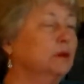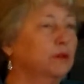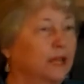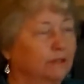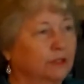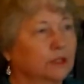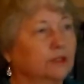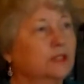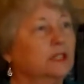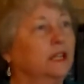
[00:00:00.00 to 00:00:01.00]
both
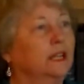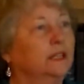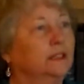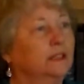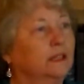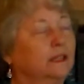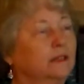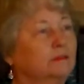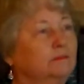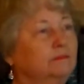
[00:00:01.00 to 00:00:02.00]
advocates and
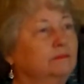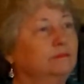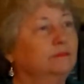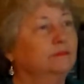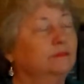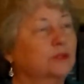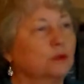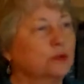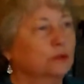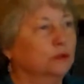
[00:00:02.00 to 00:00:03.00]

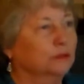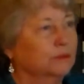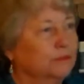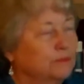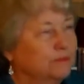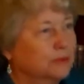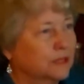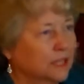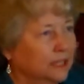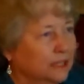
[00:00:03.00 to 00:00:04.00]
social
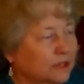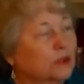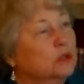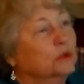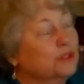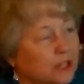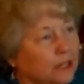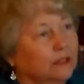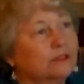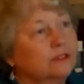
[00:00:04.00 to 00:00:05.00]

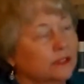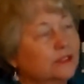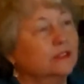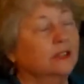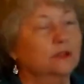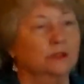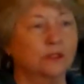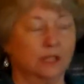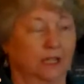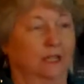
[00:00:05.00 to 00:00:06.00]
scientists, I
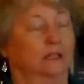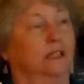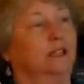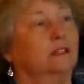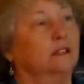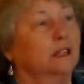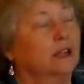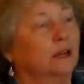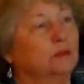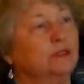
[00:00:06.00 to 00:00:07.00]
should say, mm-hmm. and
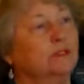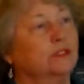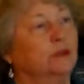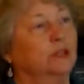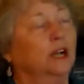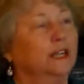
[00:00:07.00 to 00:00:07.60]
economists and so on.